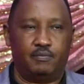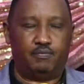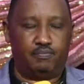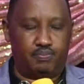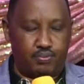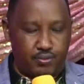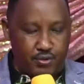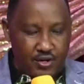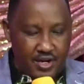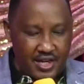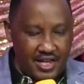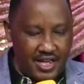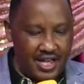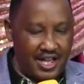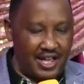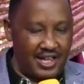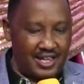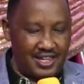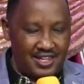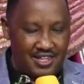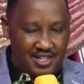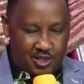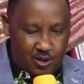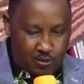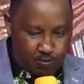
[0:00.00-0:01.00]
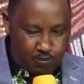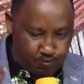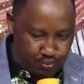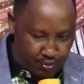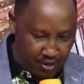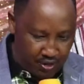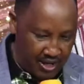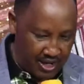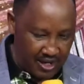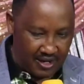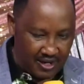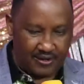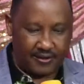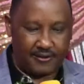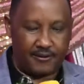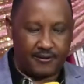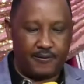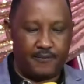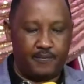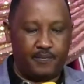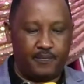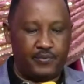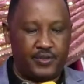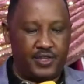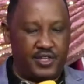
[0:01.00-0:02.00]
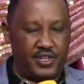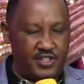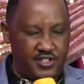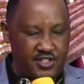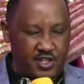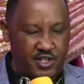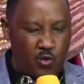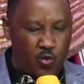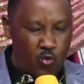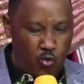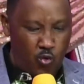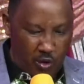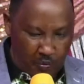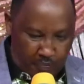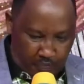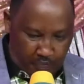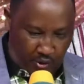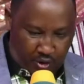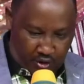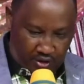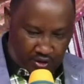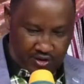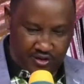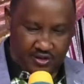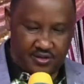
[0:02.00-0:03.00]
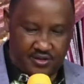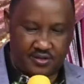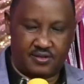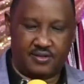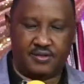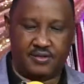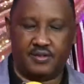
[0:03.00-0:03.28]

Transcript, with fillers: Prayer is prayer, is a weapon